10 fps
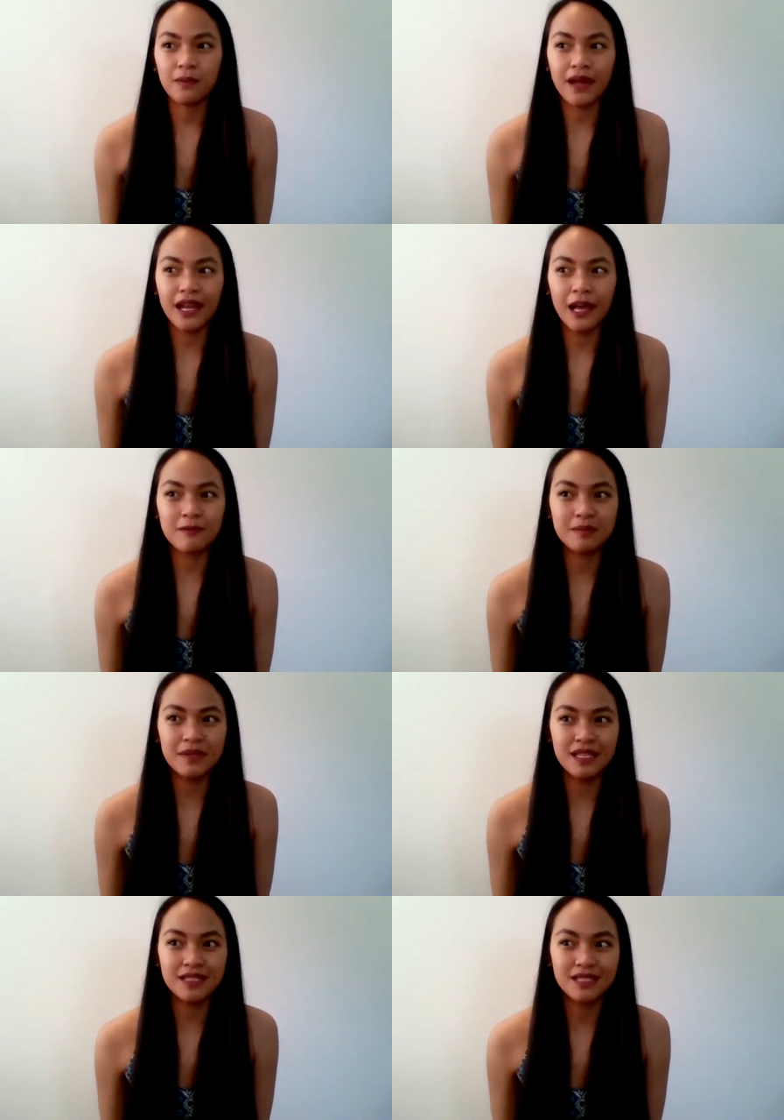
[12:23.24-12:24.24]
helps
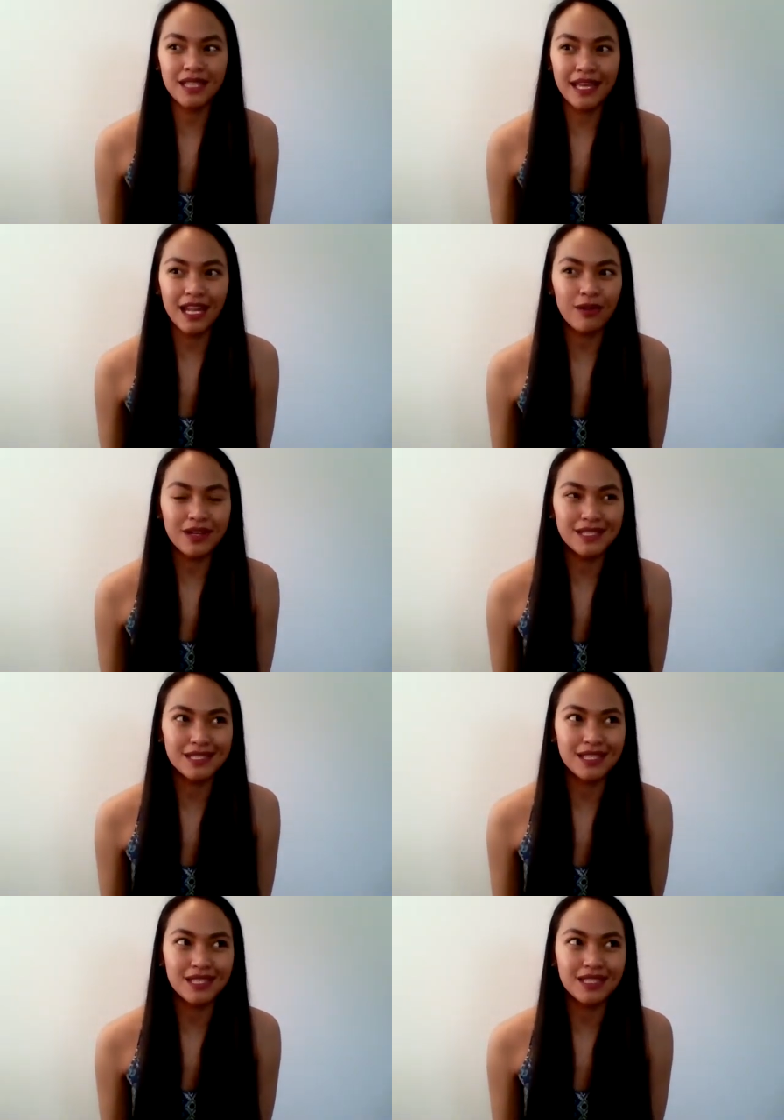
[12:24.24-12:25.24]
me stand out
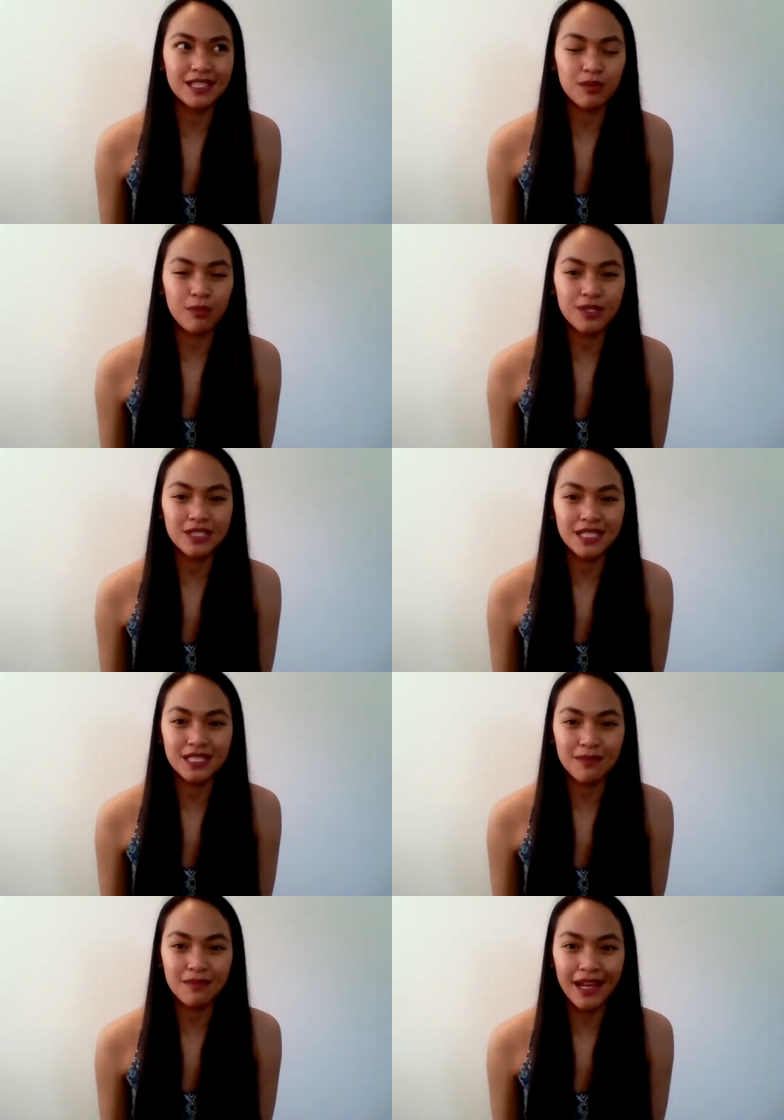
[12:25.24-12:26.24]
is the support
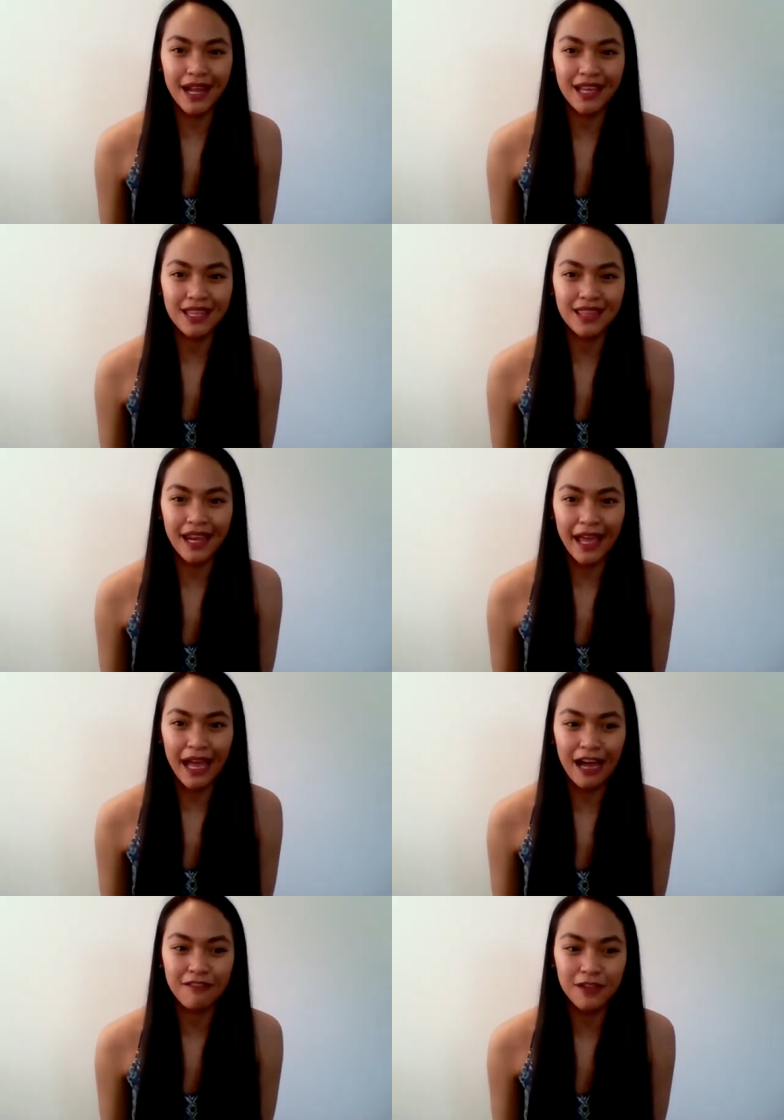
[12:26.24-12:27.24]
system that I
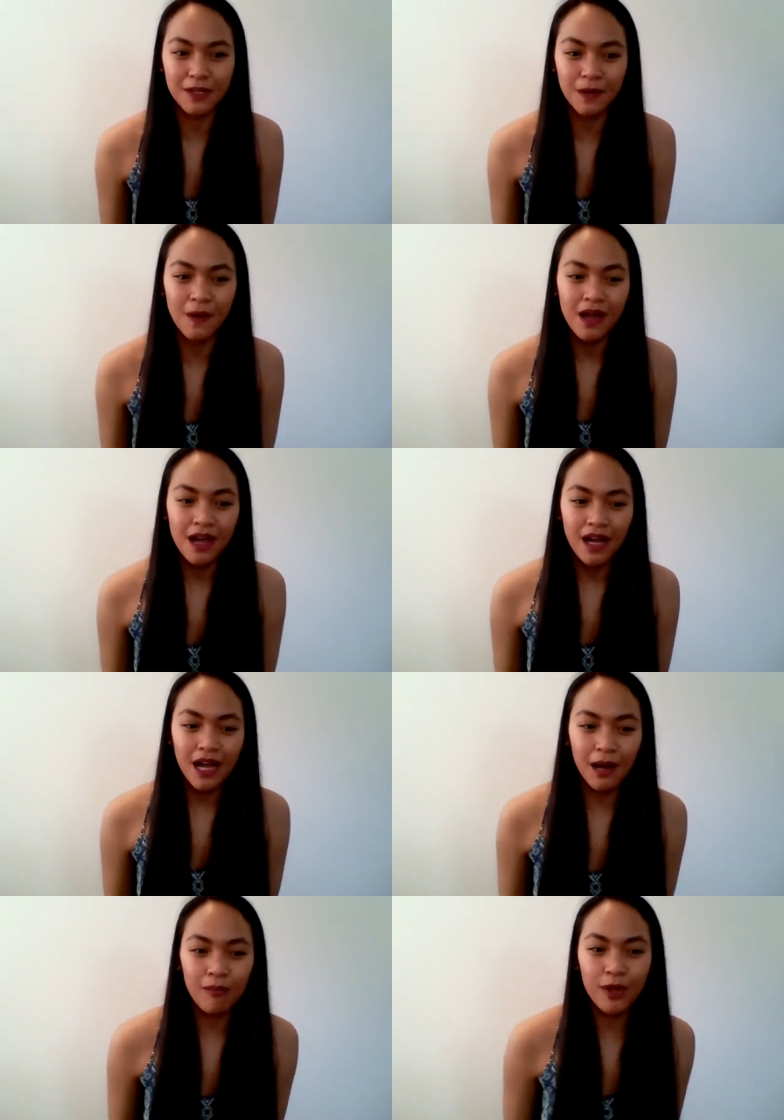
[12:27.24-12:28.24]
have. You know,
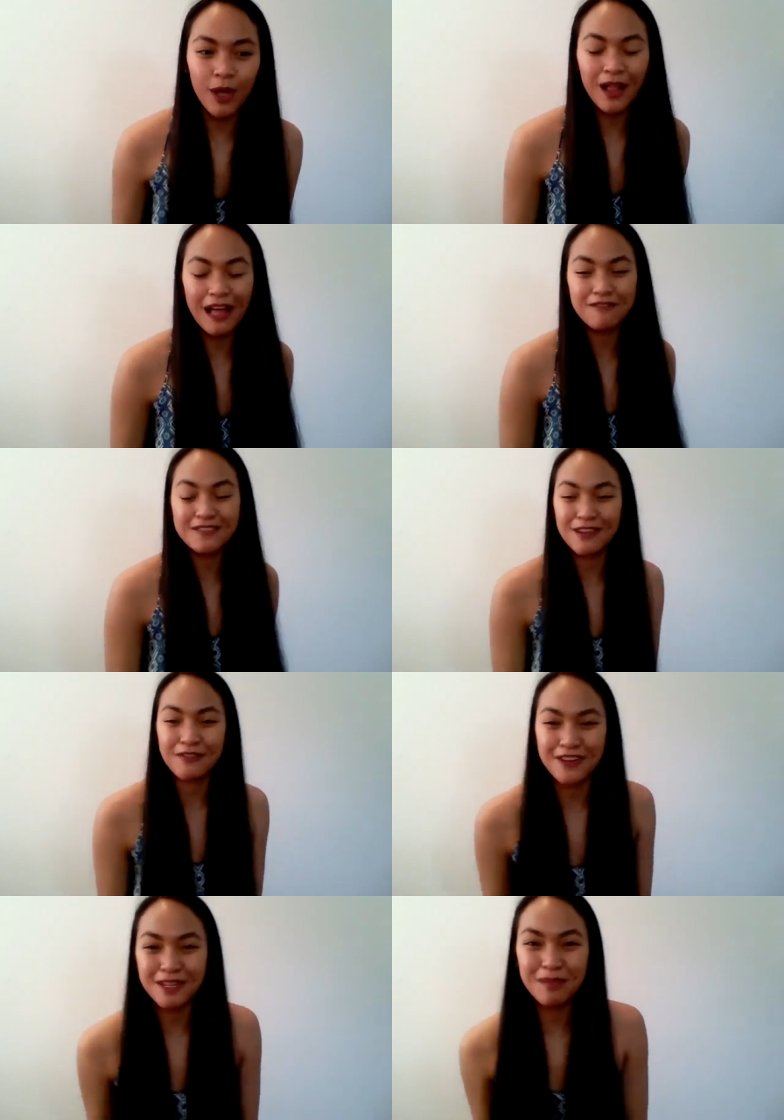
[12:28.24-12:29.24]
we all have
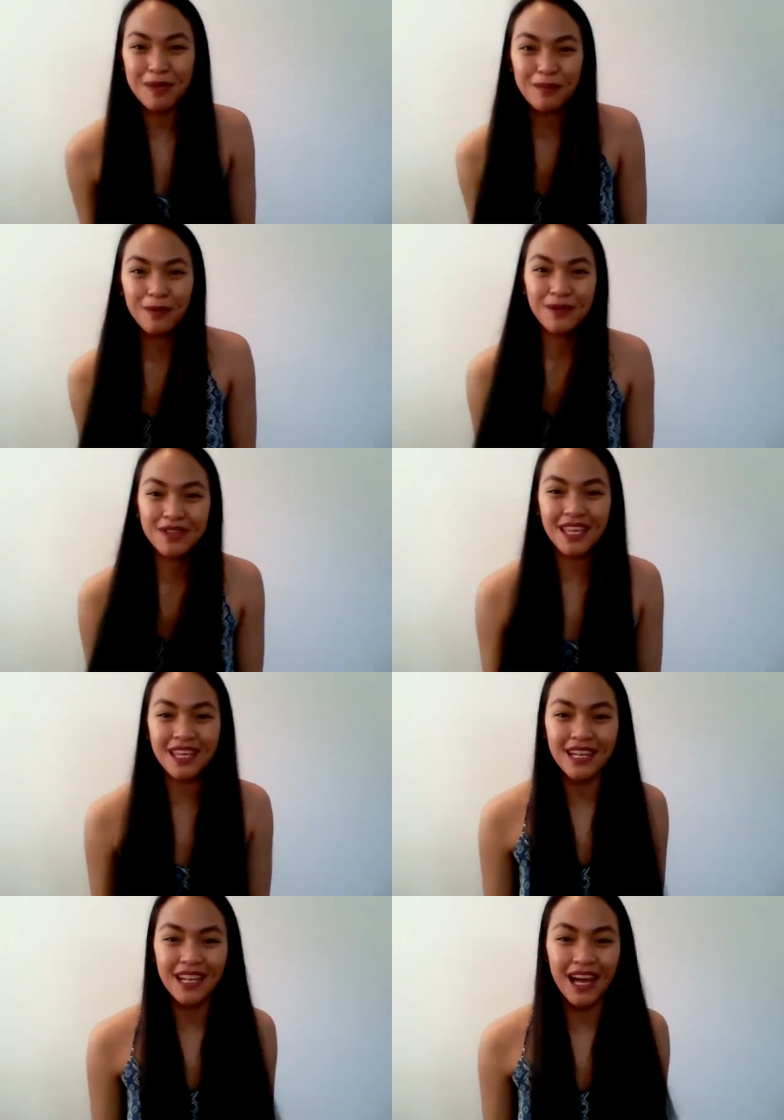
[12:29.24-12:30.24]
different people
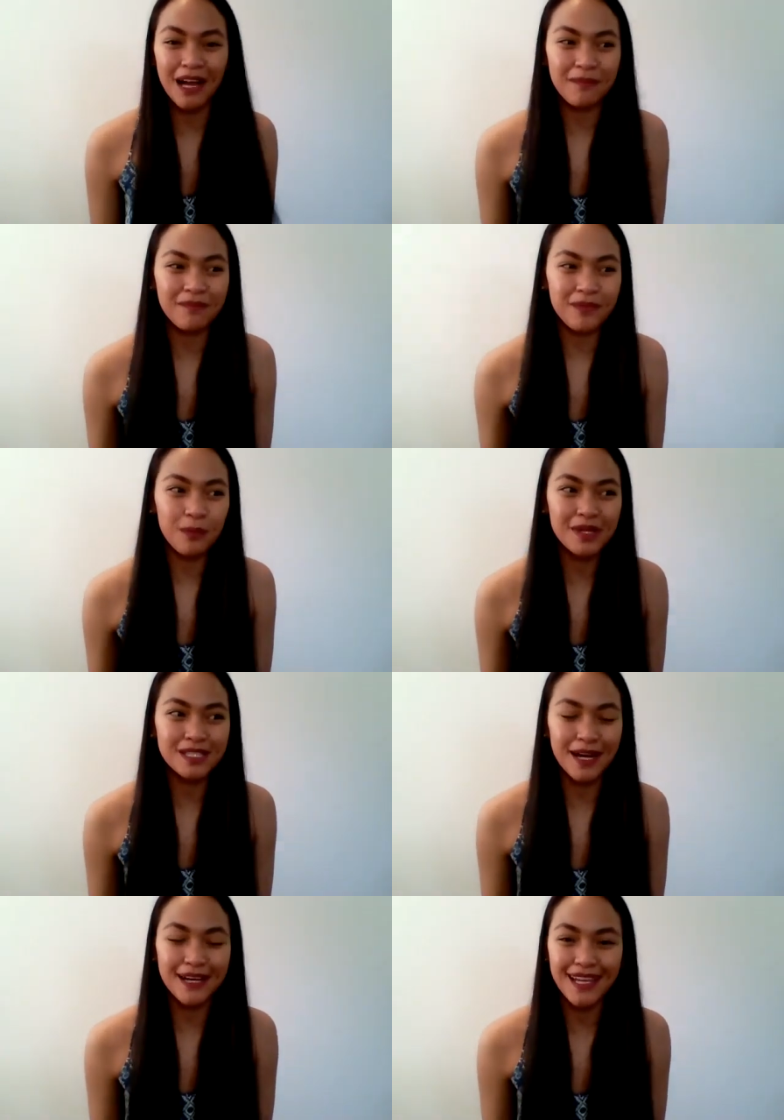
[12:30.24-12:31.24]
that we
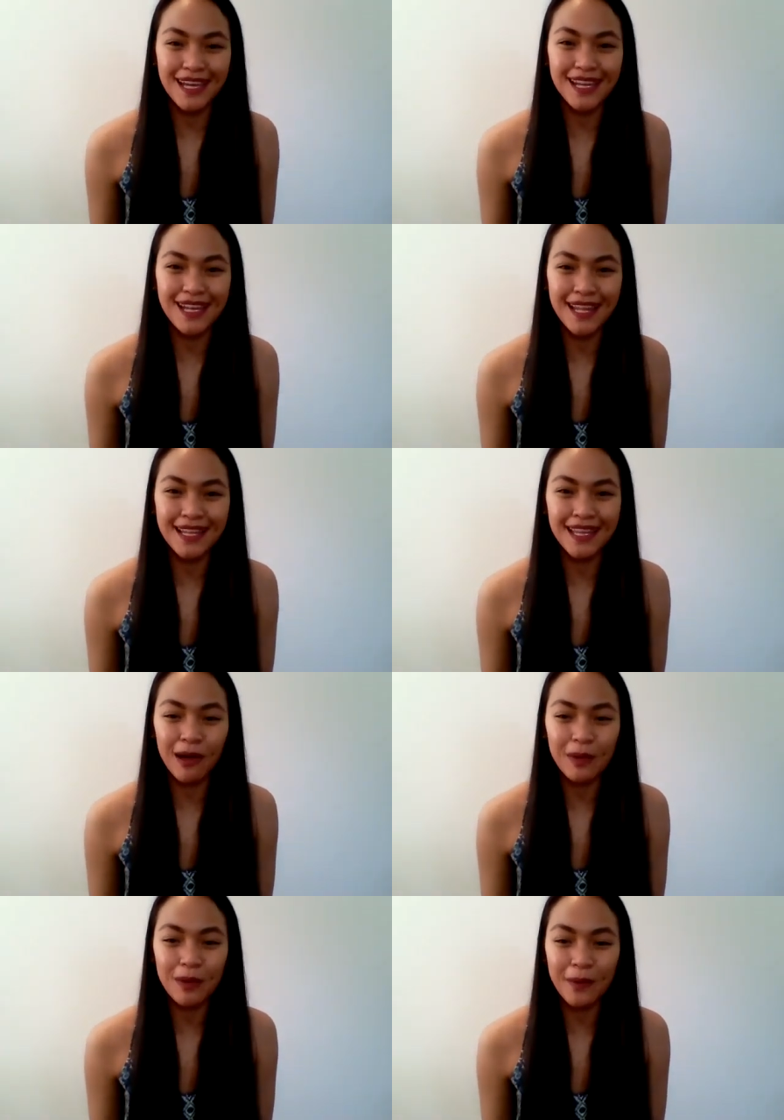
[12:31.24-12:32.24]
target and
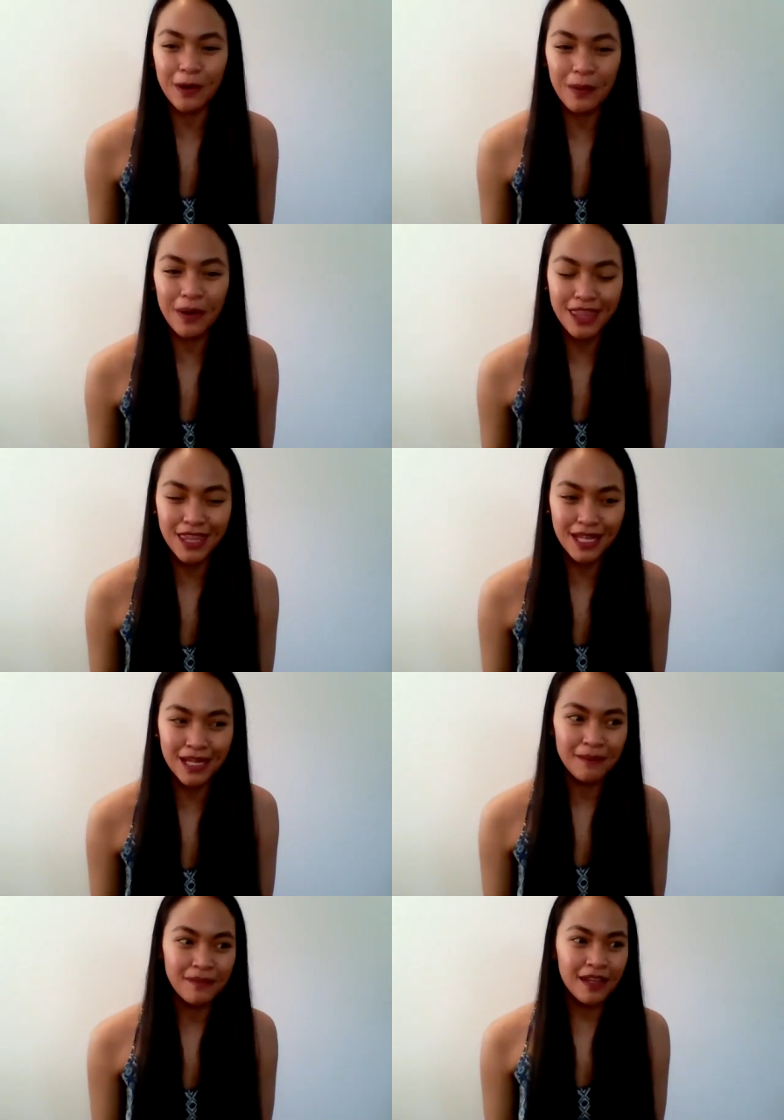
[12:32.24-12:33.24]
that we work with,
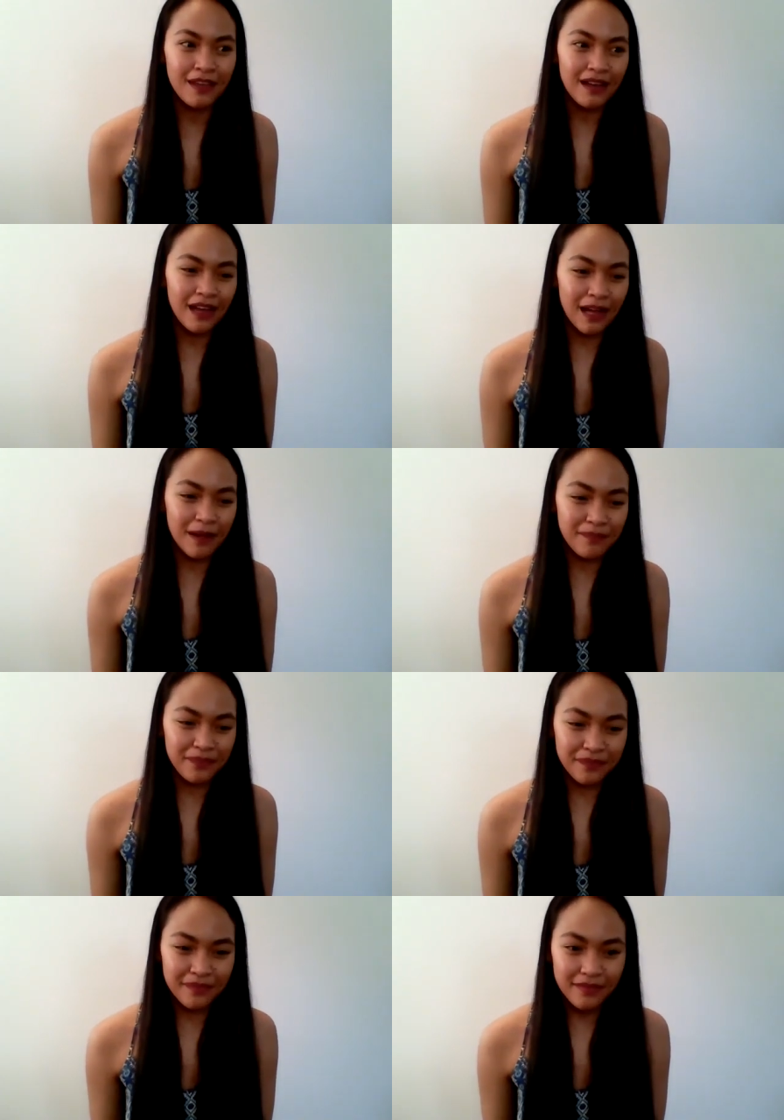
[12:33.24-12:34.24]
and um,